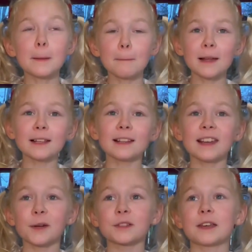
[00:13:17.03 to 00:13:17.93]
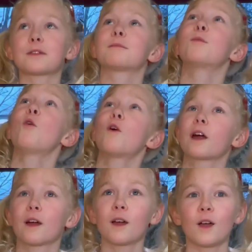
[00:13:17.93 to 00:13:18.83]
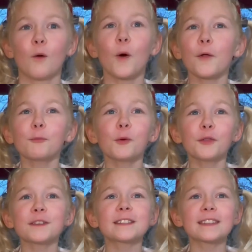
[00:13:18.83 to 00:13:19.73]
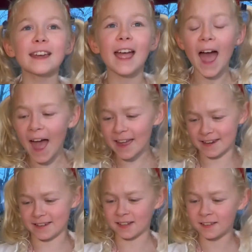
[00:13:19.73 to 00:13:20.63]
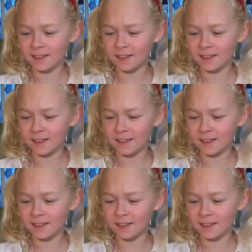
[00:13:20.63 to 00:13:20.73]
milliliters even more. When will this thing end? To